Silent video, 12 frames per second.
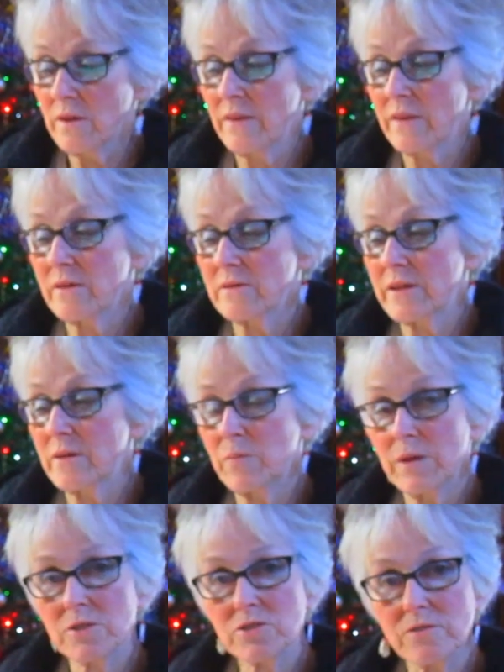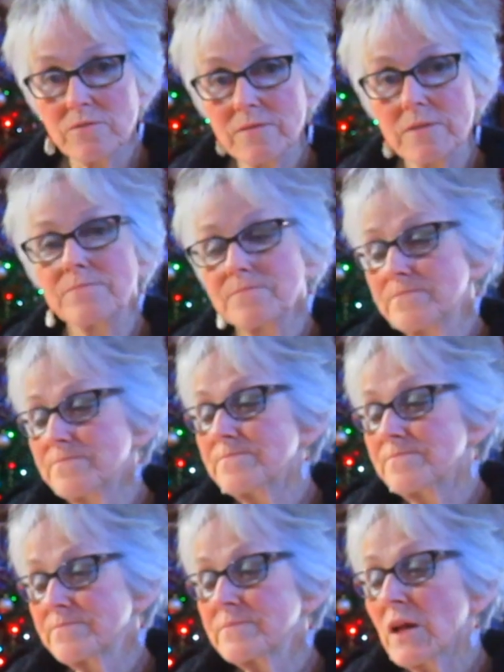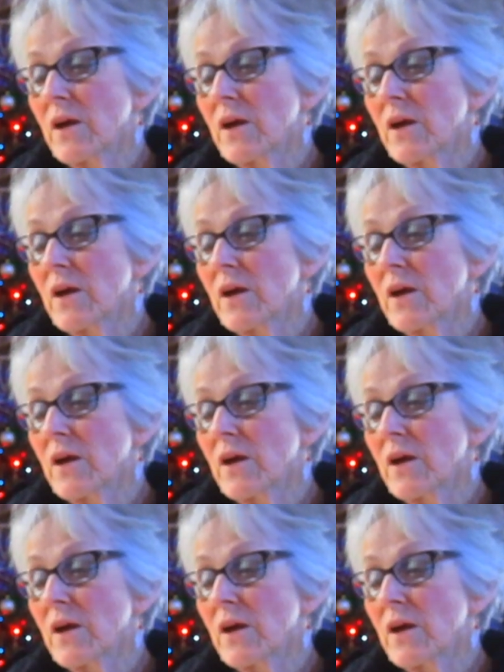In direct light? Mm-hmm.